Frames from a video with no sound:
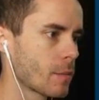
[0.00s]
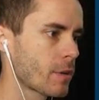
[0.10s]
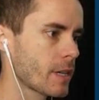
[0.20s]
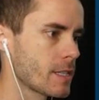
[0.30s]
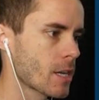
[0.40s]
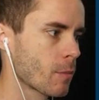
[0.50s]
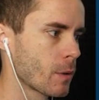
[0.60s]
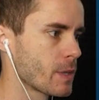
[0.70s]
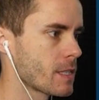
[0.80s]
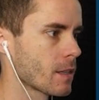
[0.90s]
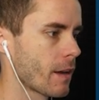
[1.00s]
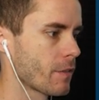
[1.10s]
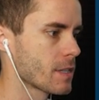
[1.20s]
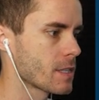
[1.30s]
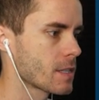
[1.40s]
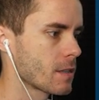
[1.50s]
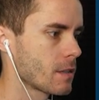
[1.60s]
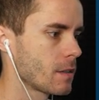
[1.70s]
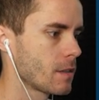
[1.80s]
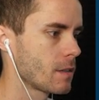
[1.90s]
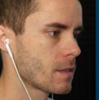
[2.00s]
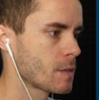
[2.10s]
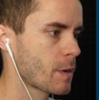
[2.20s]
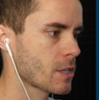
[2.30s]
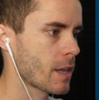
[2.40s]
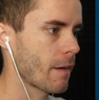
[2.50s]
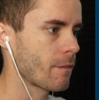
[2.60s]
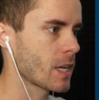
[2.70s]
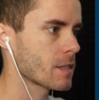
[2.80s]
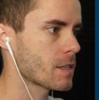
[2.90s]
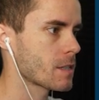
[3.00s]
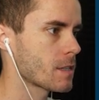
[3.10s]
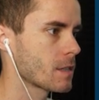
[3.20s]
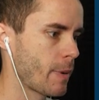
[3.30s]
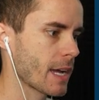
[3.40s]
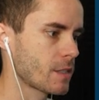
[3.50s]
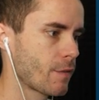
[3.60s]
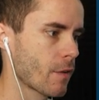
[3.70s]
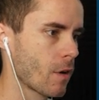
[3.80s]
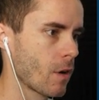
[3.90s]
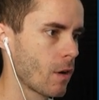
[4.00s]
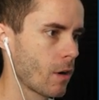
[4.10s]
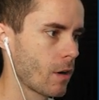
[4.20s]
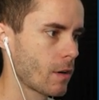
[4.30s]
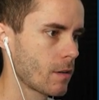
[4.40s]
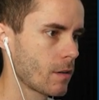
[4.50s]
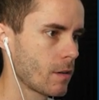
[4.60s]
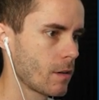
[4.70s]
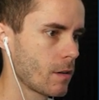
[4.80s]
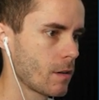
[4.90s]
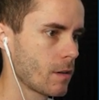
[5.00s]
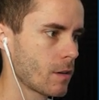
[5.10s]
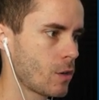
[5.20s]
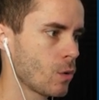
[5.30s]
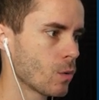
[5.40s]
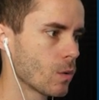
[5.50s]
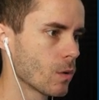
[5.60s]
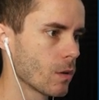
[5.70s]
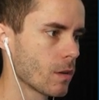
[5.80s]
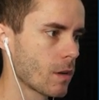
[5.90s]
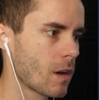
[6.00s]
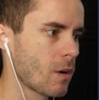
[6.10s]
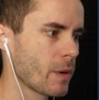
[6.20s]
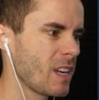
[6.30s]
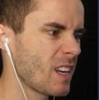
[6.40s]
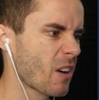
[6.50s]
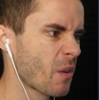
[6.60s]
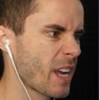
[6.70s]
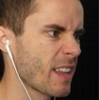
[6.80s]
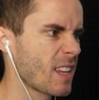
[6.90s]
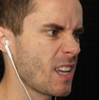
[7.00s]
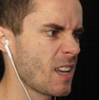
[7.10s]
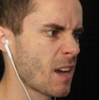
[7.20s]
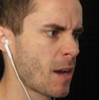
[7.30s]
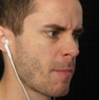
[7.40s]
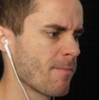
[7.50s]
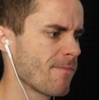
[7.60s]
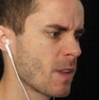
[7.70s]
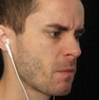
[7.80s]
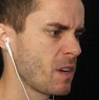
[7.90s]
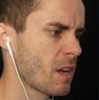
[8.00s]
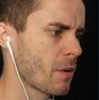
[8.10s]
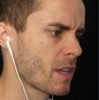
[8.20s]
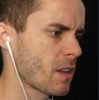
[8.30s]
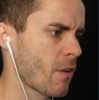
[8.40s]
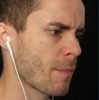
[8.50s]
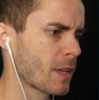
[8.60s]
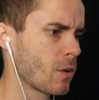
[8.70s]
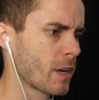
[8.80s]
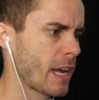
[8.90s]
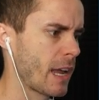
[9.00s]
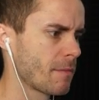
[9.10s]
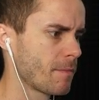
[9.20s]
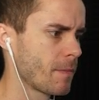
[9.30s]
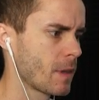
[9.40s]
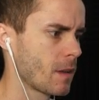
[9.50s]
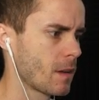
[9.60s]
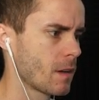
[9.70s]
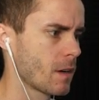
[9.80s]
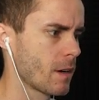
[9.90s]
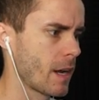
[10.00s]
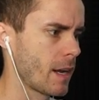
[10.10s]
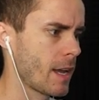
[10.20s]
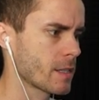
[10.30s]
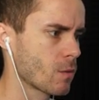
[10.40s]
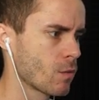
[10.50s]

Please tell me we still have this. Special outfits. Bounty frog. Cool. Oh, we need to go and get the, um, we need to go and get grappling hook again. All right, exit